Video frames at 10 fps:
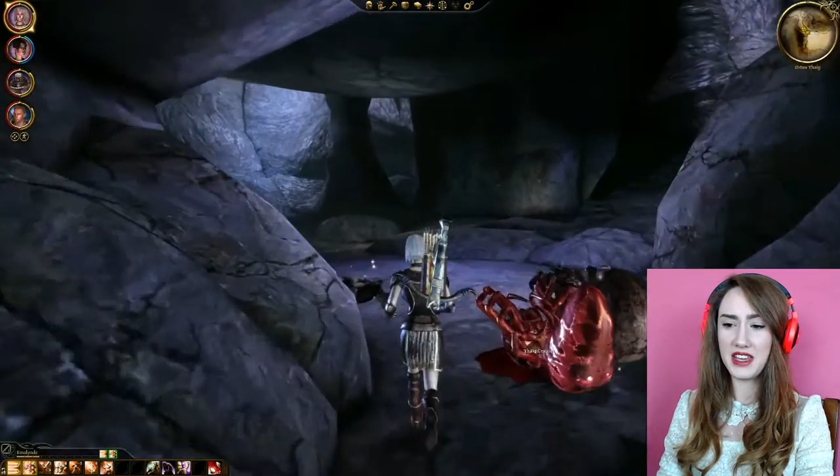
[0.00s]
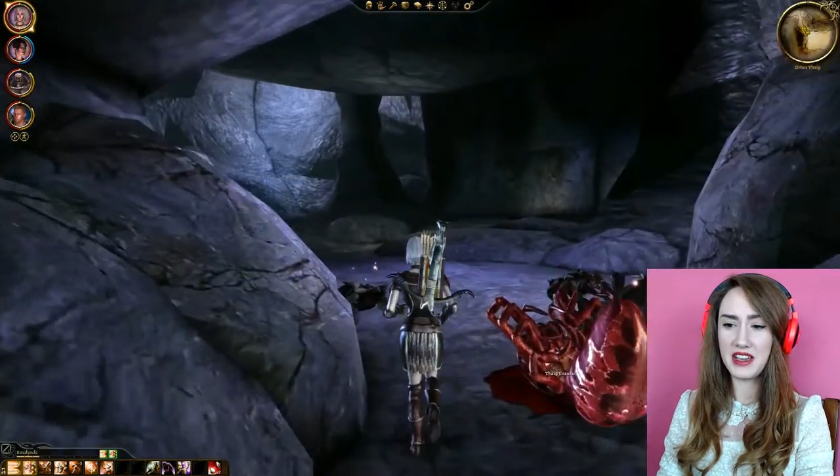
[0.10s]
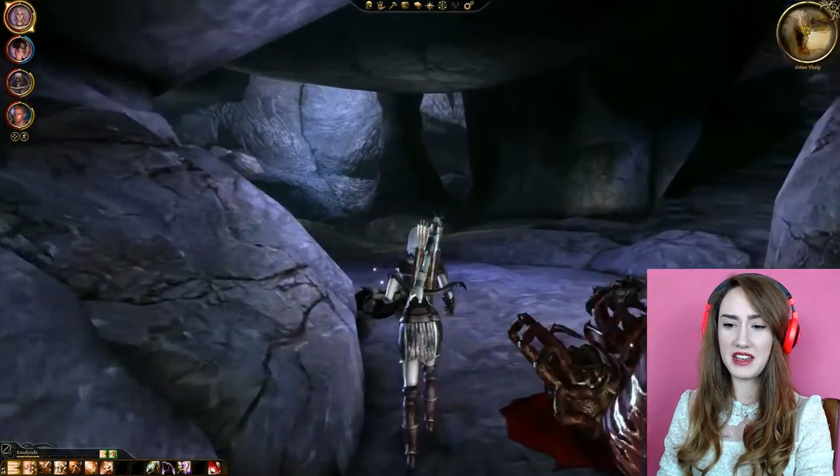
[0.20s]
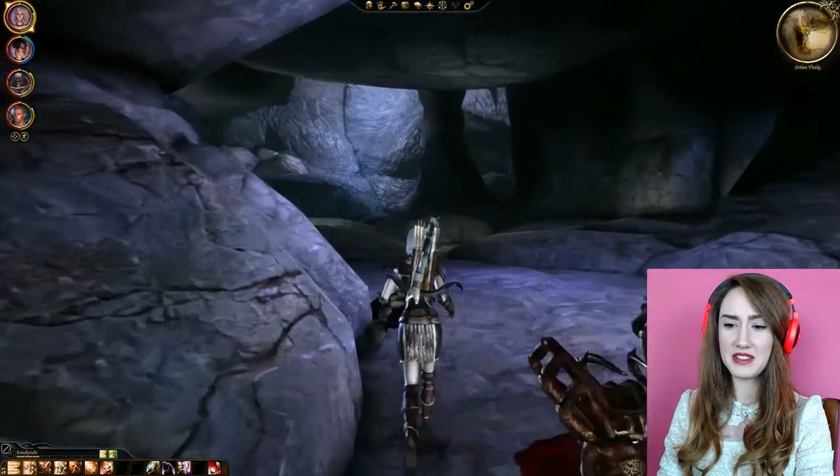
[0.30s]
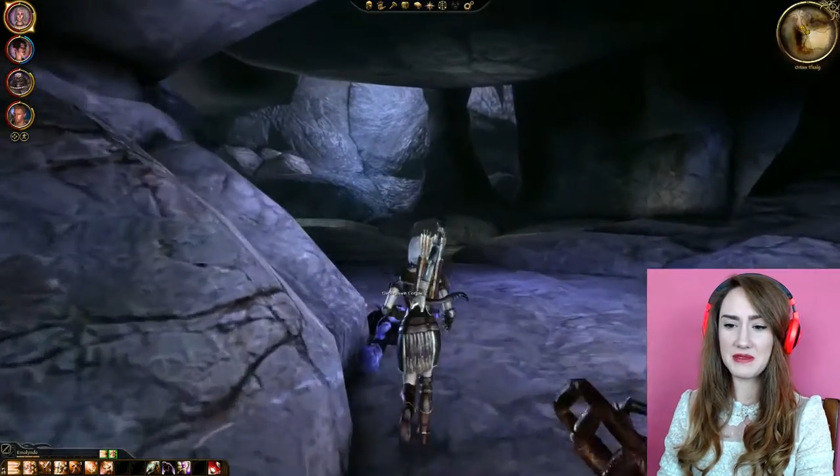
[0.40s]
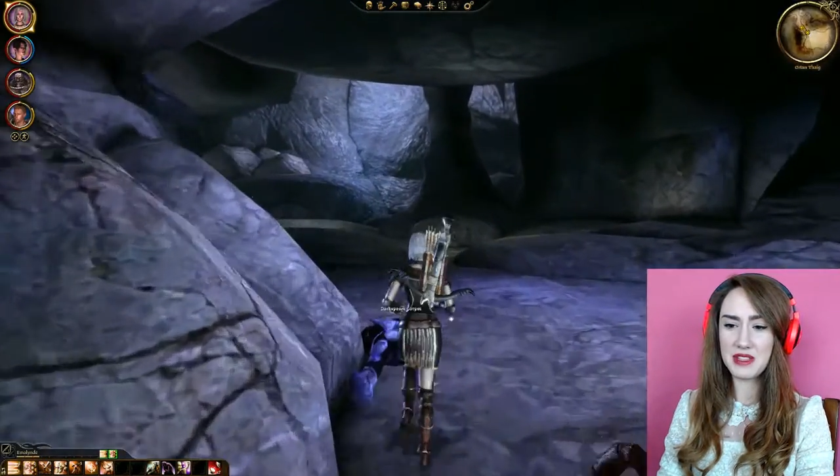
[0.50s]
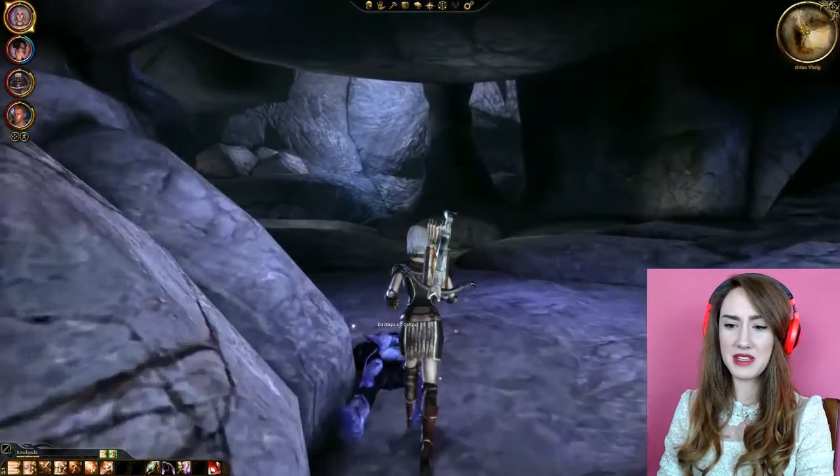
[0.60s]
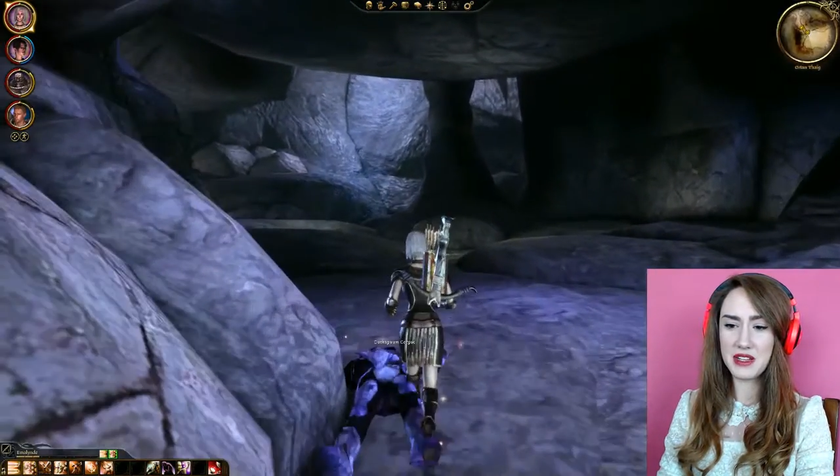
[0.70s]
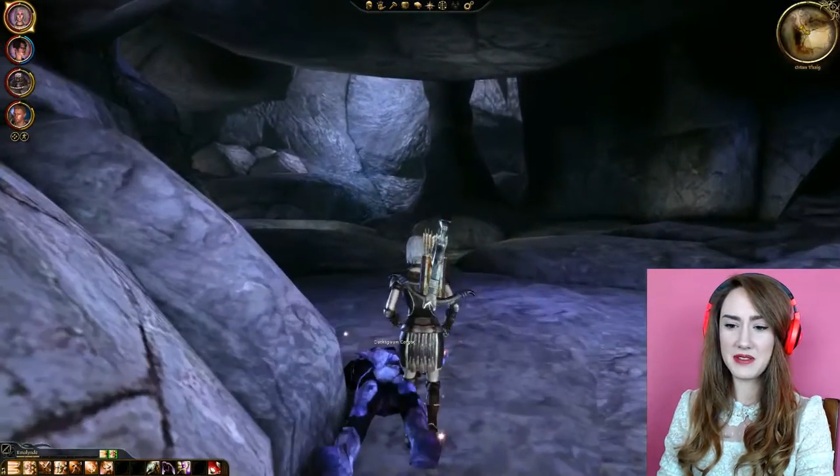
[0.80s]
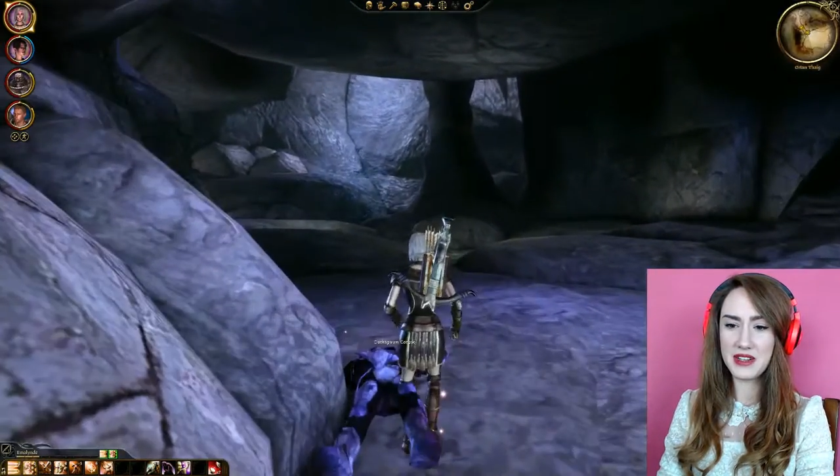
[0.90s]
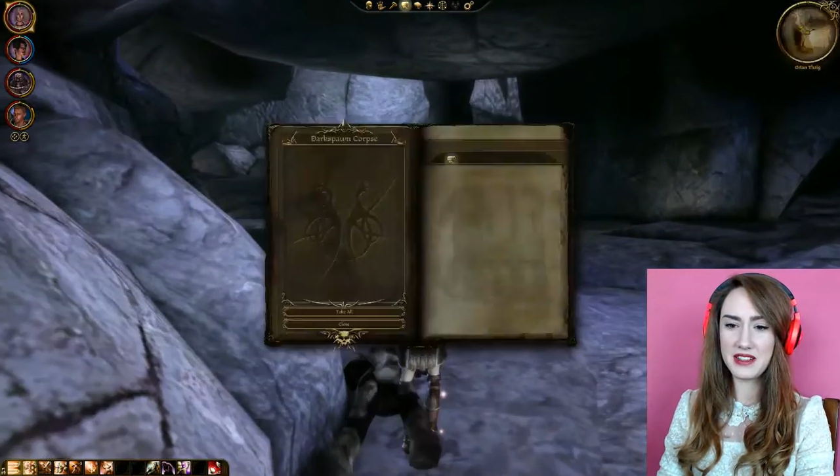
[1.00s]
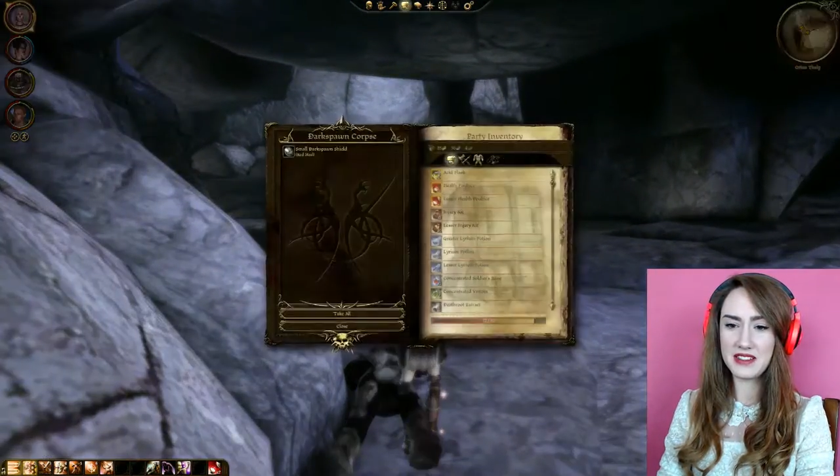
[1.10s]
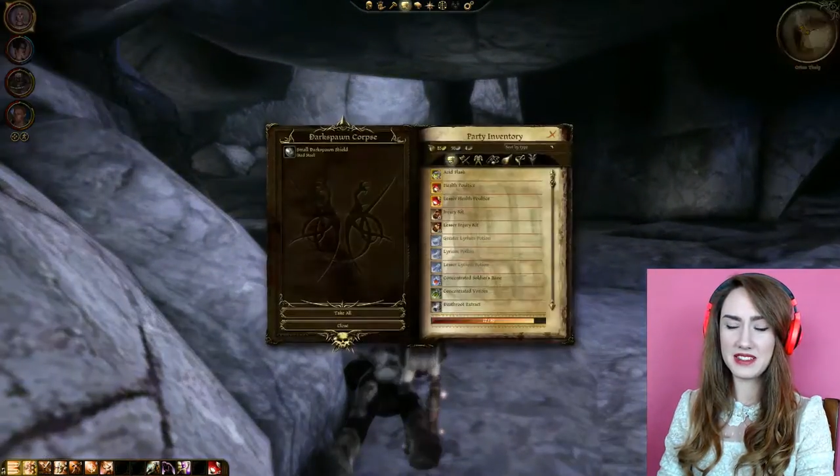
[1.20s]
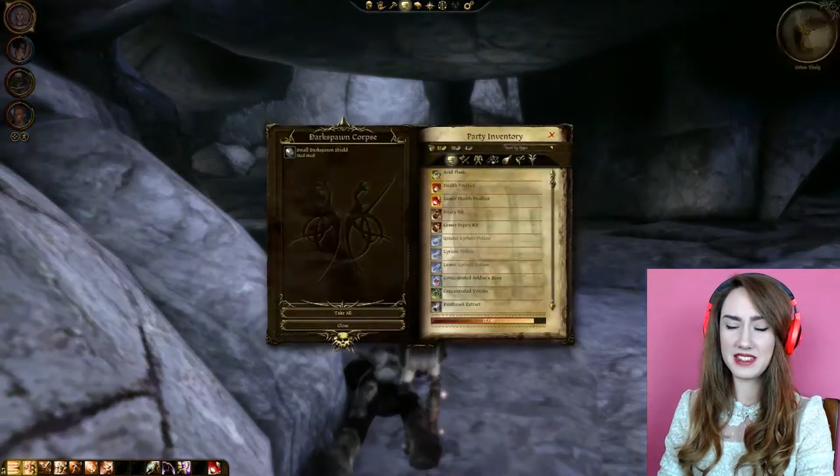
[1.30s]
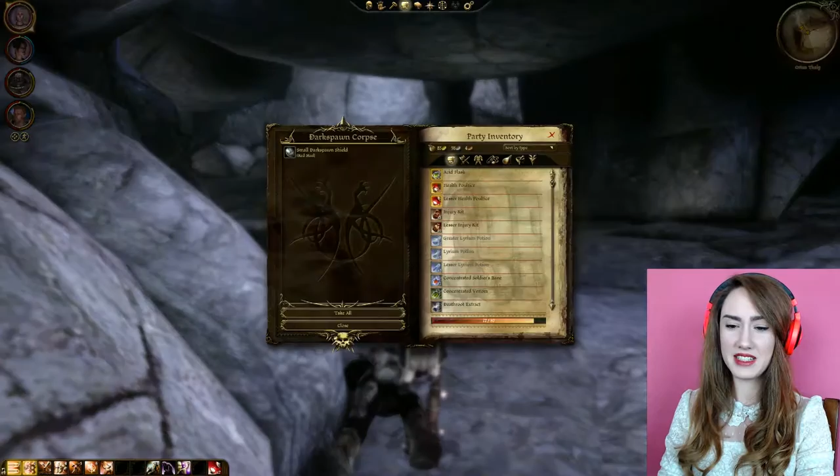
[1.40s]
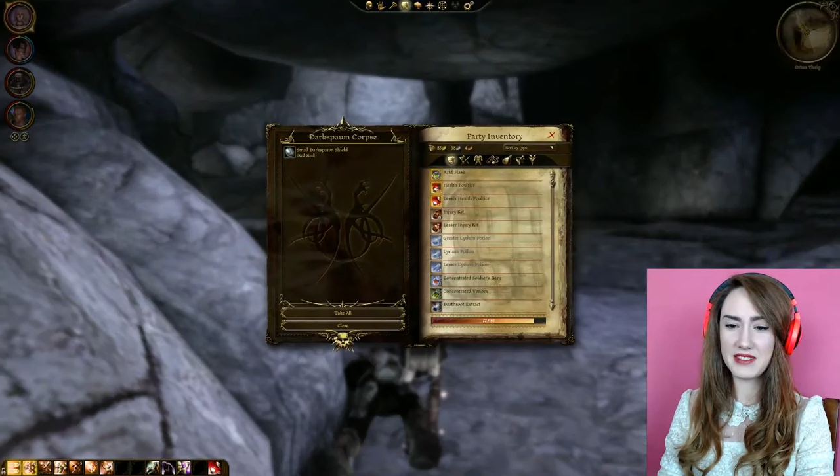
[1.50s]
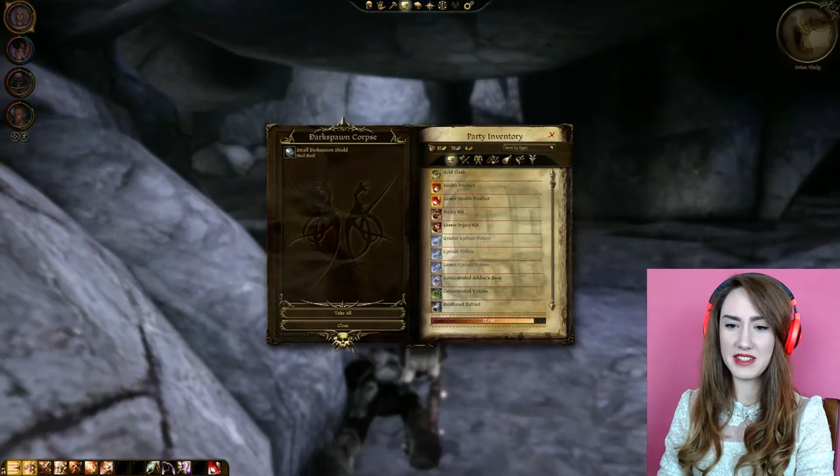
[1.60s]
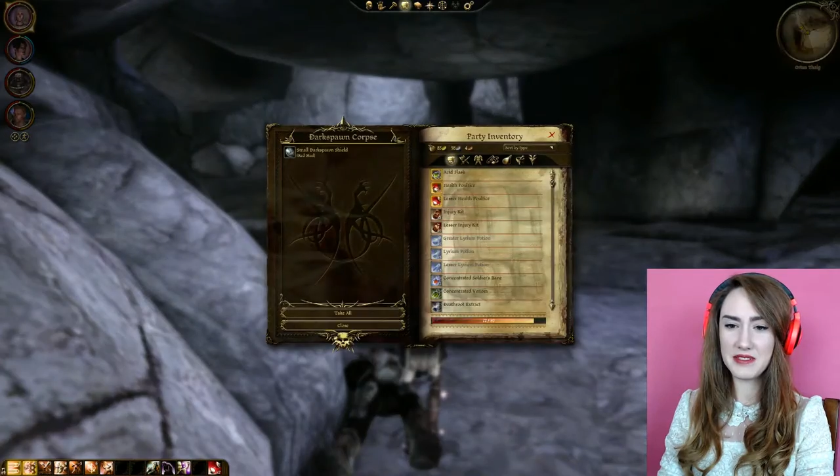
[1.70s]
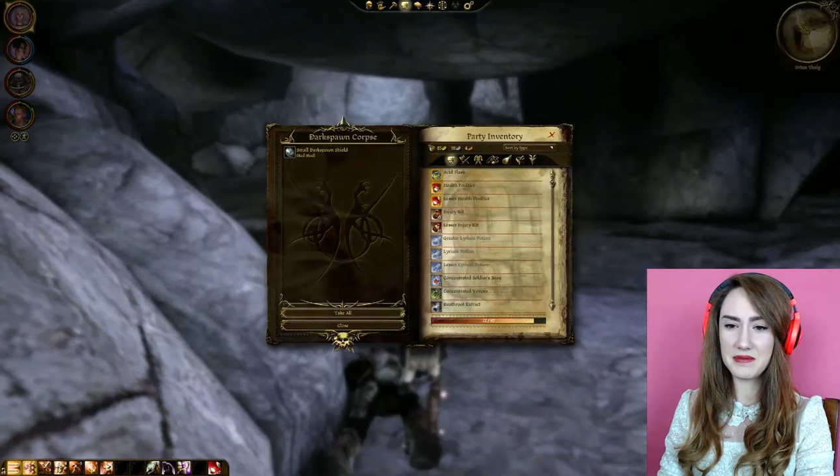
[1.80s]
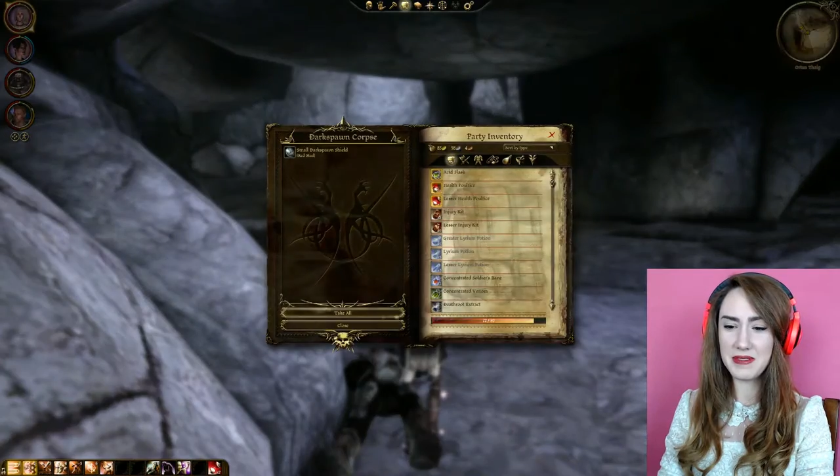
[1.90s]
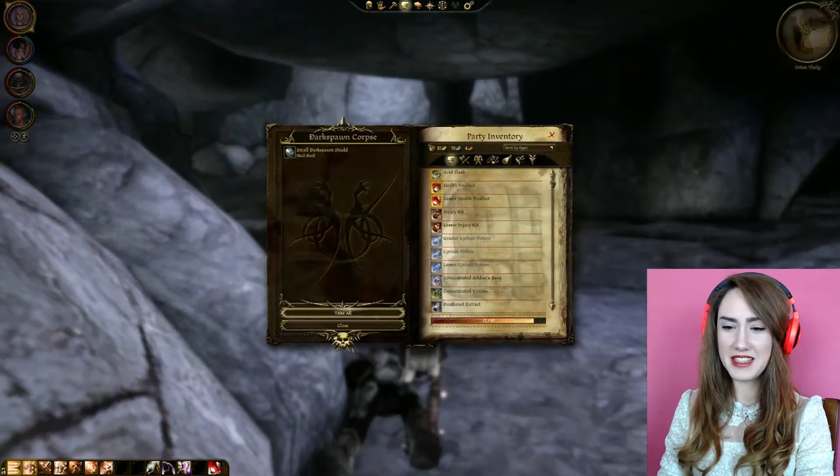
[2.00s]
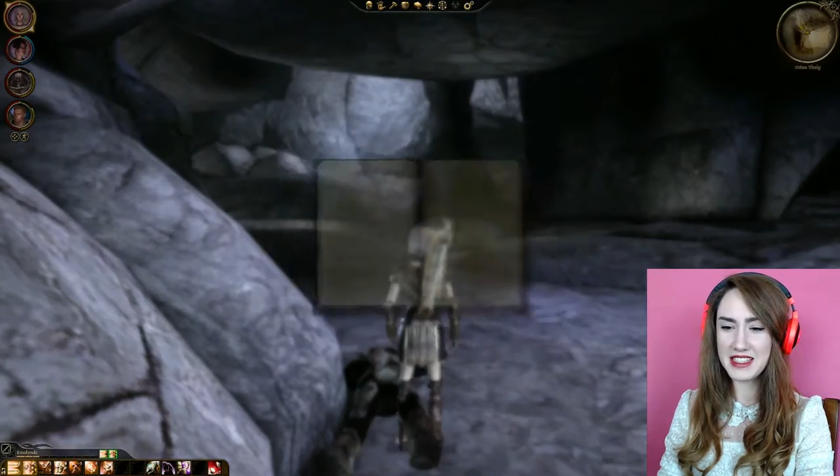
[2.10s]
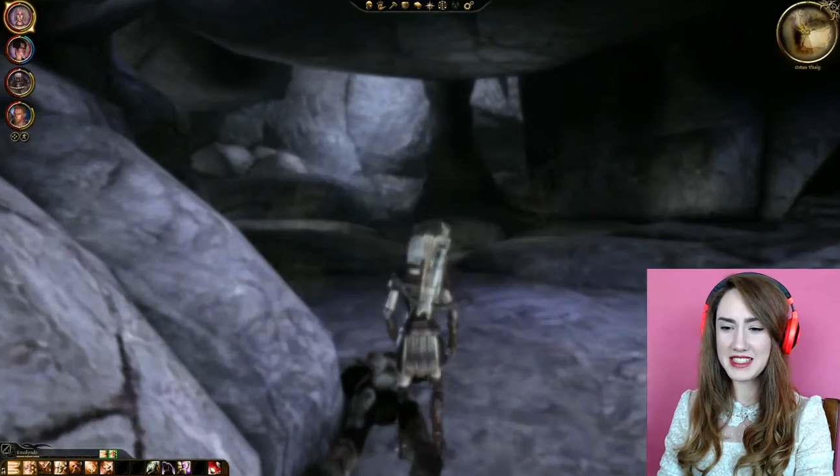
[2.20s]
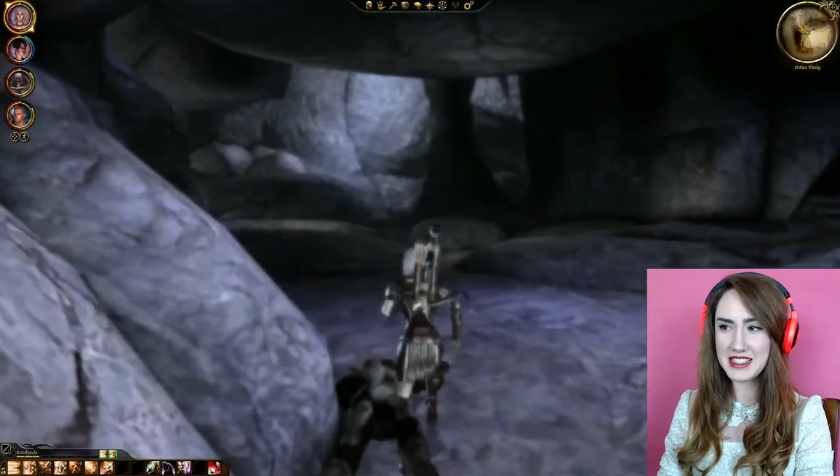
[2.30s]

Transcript: I just really kind of went out. Come on, go, please.